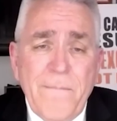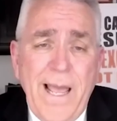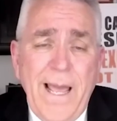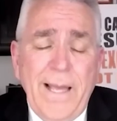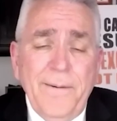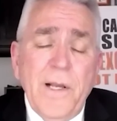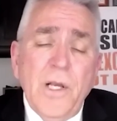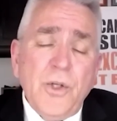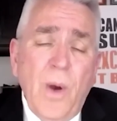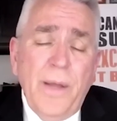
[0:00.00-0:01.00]
And
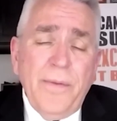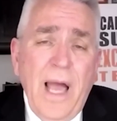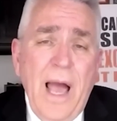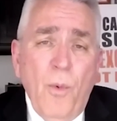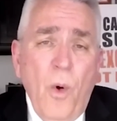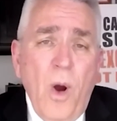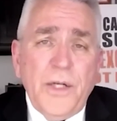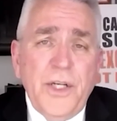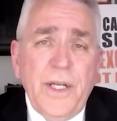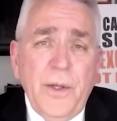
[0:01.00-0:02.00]
so I think I'm
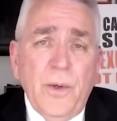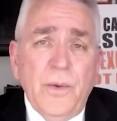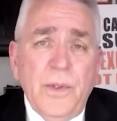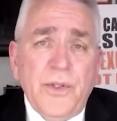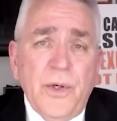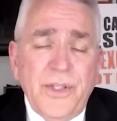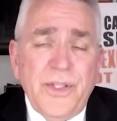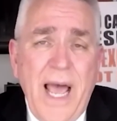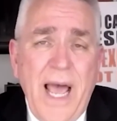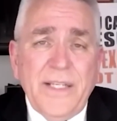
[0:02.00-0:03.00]
watching, you know, certain
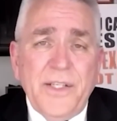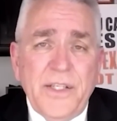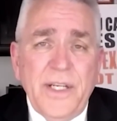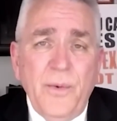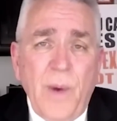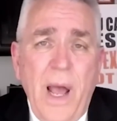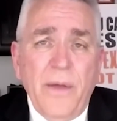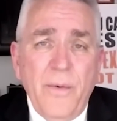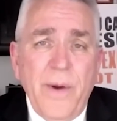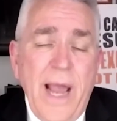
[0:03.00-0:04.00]
stocks to see how
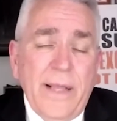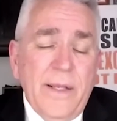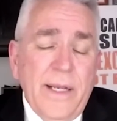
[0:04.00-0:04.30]
they react.